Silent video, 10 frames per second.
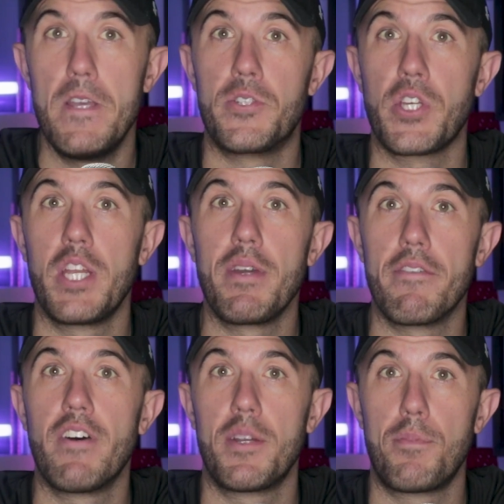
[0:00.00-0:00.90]
is going to be
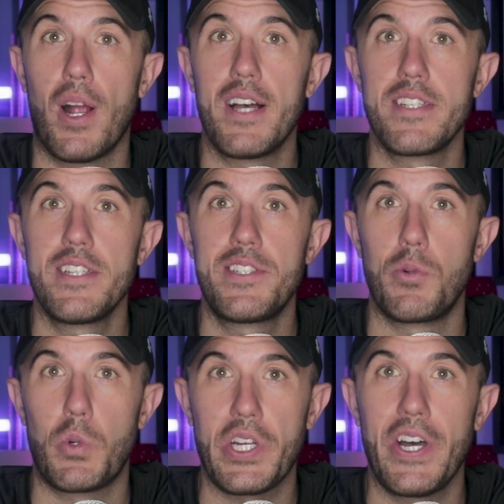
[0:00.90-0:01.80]
a fun process
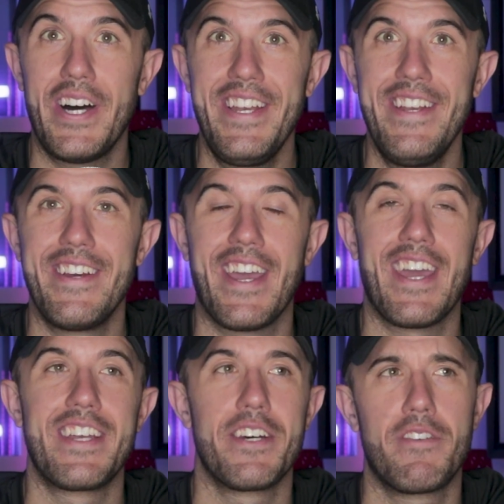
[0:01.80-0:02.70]
to work on
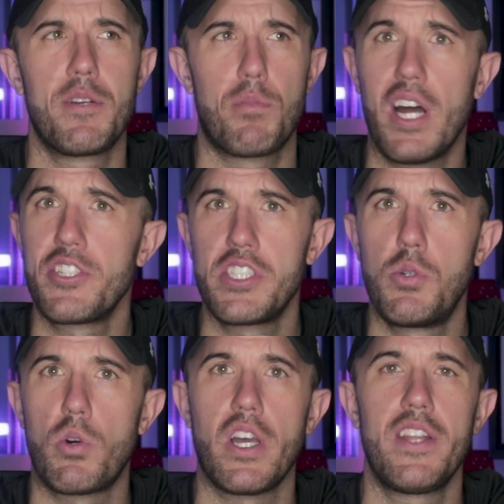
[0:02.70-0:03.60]
and a fun project
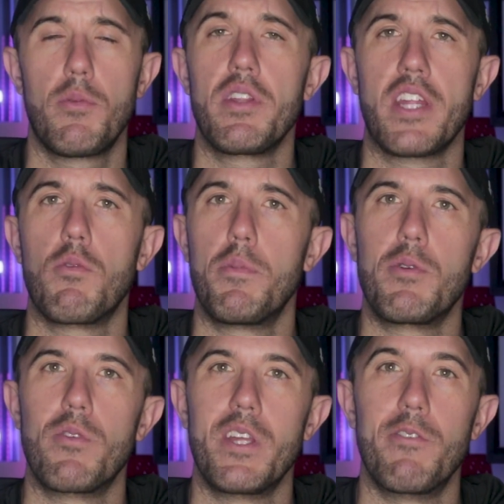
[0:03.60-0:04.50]
to work on that we think will
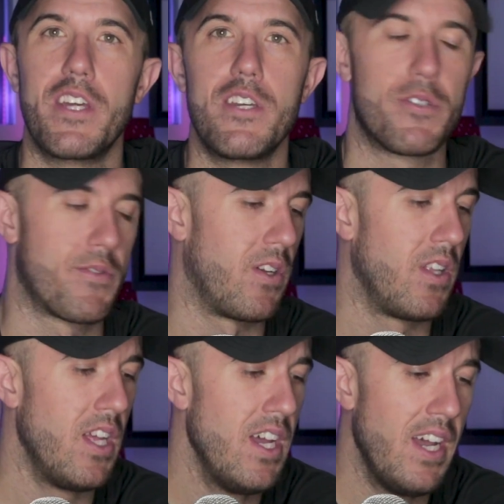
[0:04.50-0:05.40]
be really, really
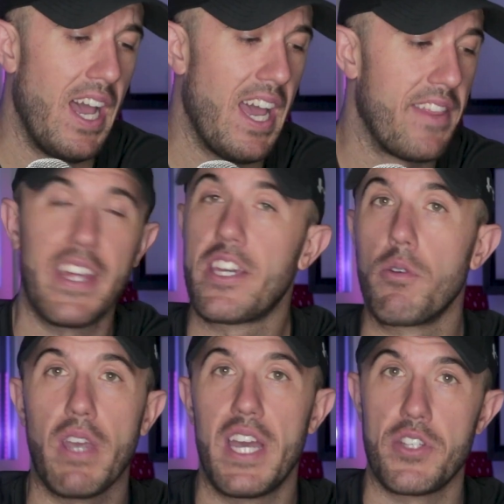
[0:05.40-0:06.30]
useful. And thank
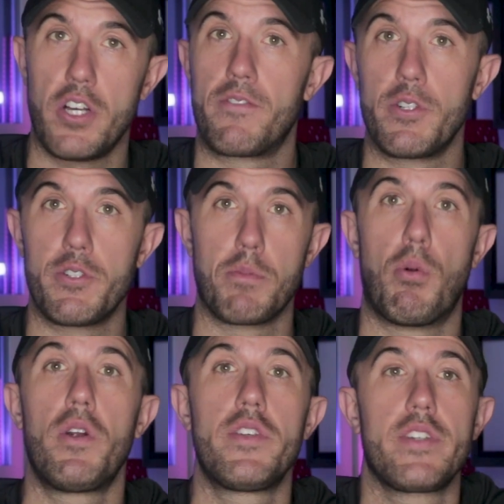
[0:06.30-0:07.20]
you guys all for your
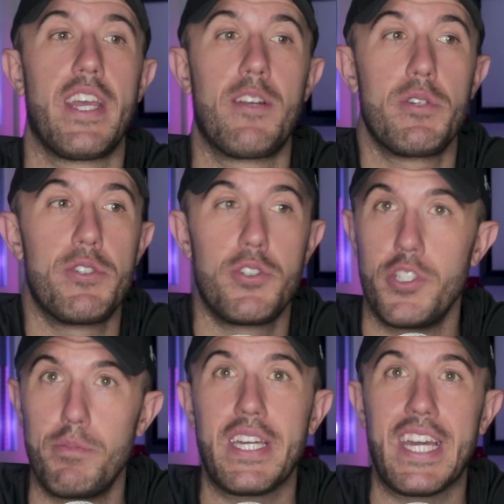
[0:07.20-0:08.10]
support, and we
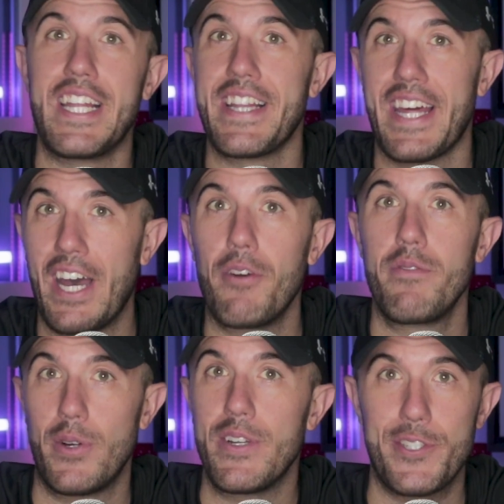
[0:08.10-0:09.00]
should be getting that out
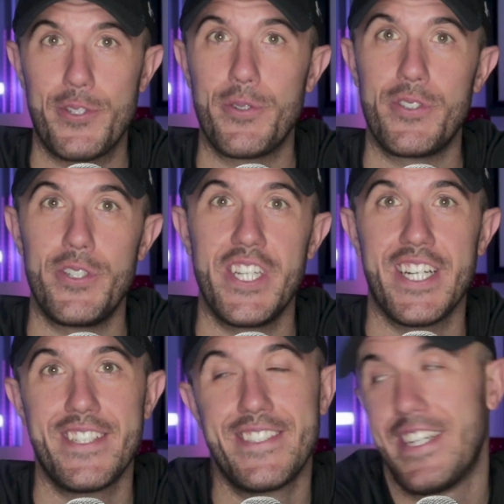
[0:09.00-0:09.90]
very soon to you,
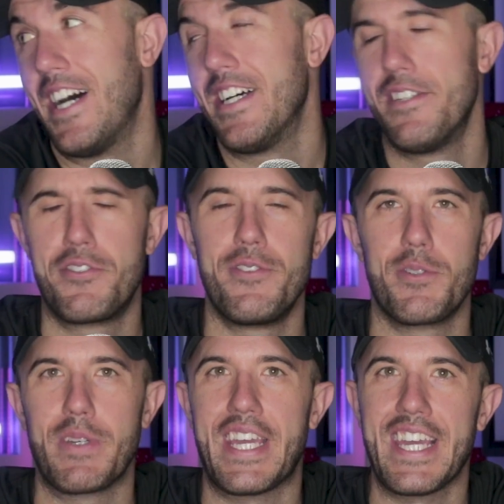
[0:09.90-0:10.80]
as soon
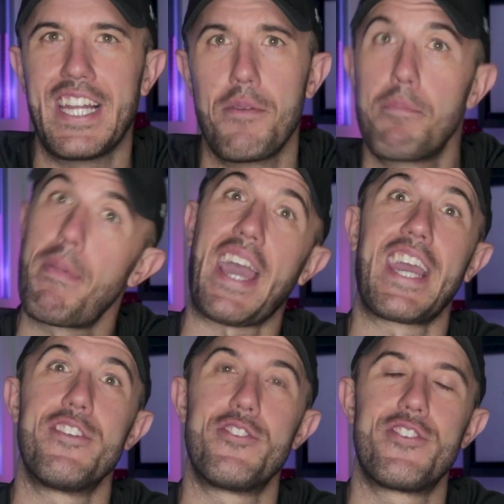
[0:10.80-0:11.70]
as we can get it
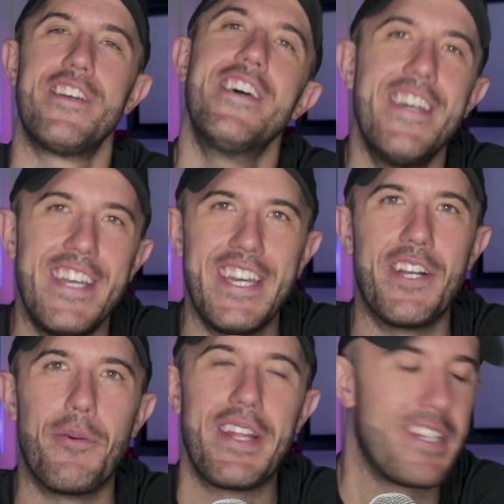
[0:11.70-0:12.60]
packaged
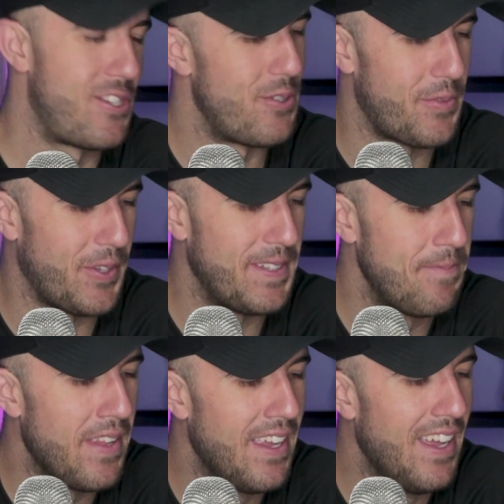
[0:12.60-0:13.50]
in a way that's useful.
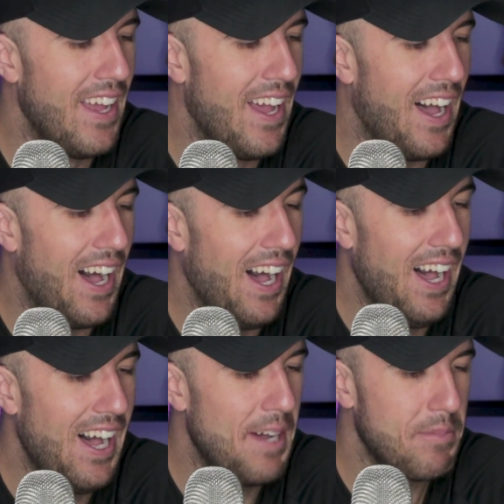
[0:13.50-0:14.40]

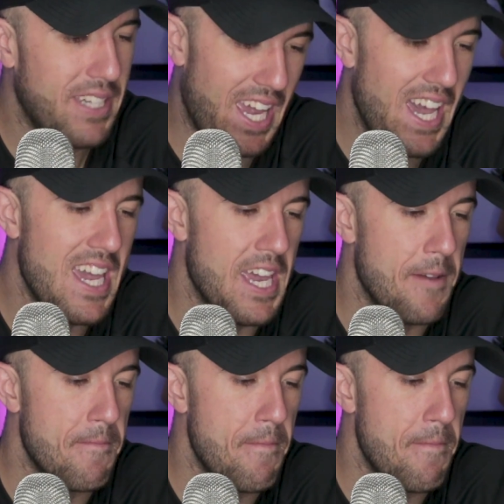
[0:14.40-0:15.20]
Okay,